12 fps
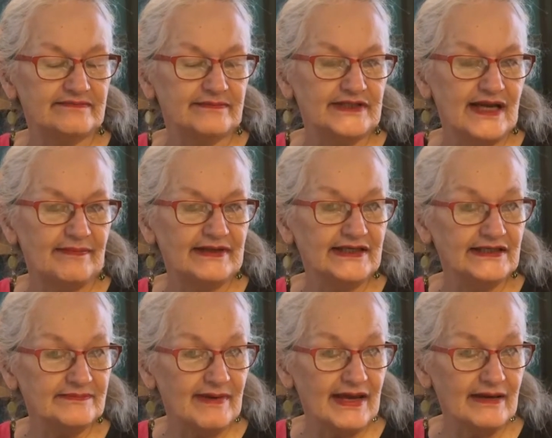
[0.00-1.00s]
Japanese
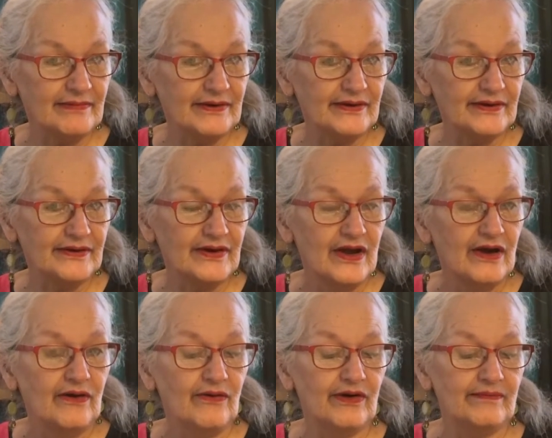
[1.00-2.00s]
paper,
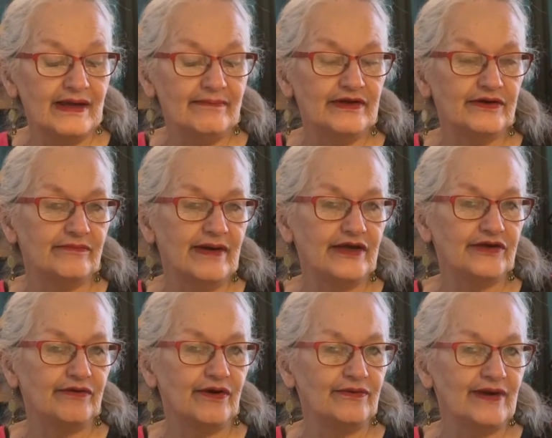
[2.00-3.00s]
or maybe you'll make your
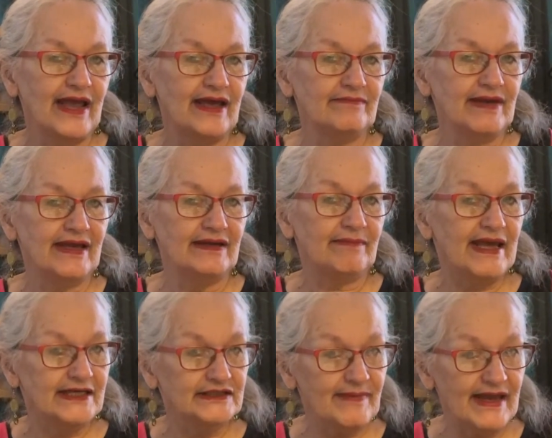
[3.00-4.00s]
own handmade
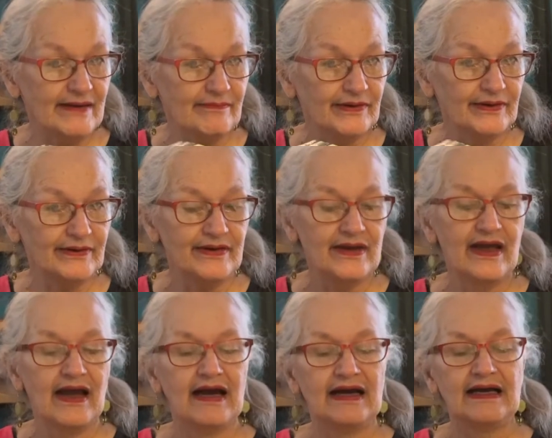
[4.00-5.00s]
paste paper,
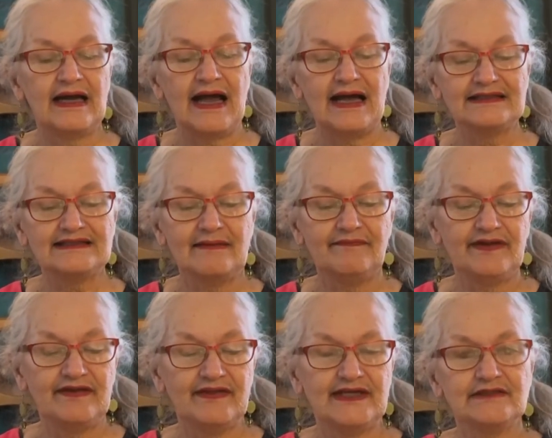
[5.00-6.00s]
something
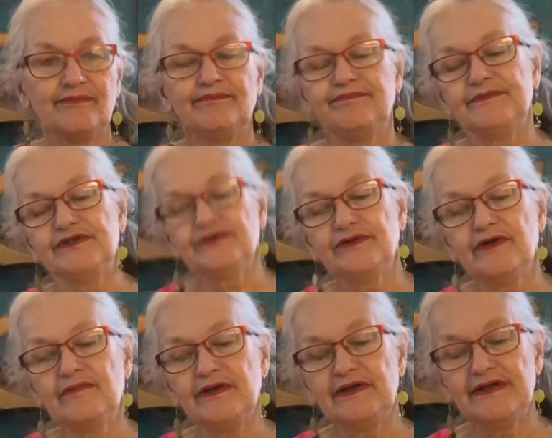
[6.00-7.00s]
that's
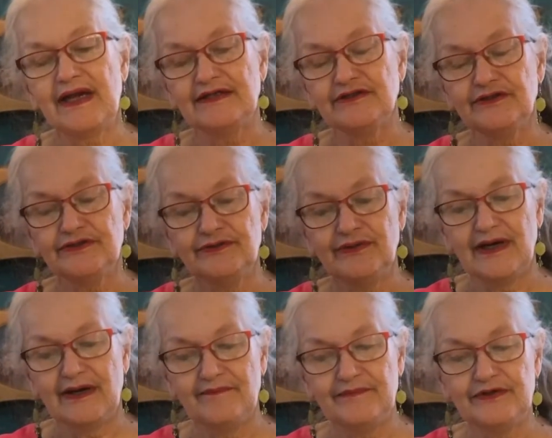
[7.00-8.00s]
durable, not too
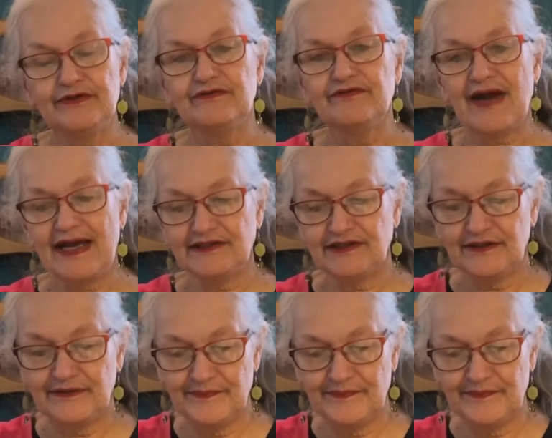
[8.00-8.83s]
fragile.